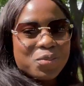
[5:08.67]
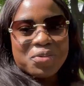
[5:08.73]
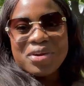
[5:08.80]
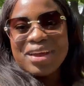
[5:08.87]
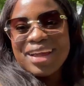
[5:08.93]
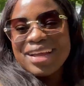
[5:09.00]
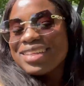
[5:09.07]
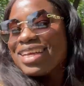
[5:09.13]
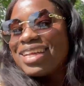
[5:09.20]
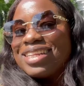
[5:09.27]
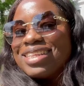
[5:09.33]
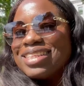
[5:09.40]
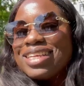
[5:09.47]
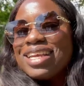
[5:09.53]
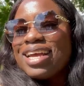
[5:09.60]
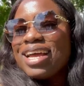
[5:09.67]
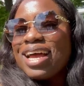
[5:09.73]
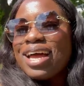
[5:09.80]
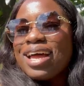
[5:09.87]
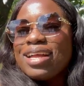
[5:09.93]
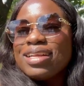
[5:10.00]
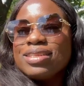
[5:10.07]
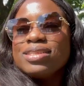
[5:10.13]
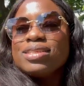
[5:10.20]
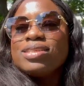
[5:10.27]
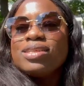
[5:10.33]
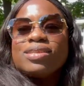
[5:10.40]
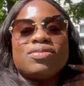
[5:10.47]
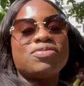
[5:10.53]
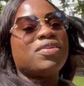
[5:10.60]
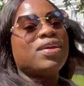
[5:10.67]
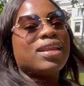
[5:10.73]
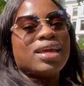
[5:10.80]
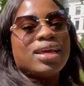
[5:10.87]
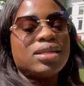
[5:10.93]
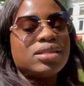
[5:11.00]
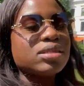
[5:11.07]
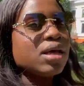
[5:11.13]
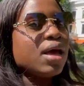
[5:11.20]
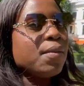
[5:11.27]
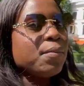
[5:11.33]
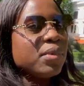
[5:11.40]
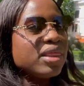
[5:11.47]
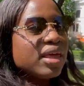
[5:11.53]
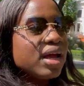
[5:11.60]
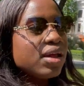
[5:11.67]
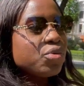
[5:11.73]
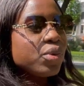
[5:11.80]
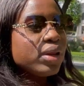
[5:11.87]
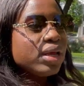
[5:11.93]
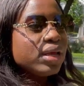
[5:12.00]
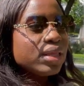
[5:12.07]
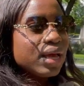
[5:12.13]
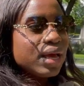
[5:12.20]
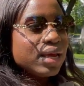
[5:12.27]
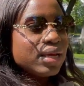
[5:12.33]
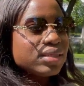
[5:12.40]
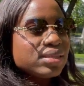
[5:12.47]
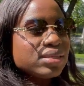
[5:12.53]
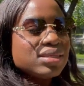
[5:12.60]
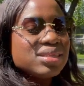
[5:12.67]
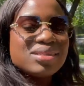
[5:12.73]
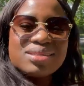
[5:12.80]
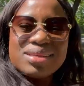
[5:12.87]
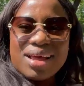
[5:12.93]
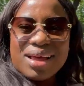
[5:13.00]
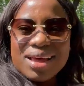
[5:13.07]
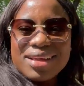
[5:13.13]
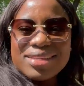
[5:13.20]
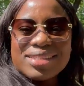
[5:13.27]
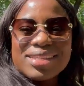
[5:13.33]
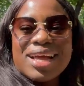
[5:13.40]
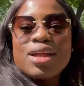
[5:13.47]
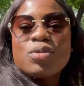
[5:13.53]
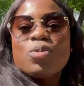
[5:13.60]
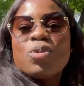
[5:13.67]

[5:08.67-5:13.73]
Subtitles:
bread and fillings, but they had really nice designs. They had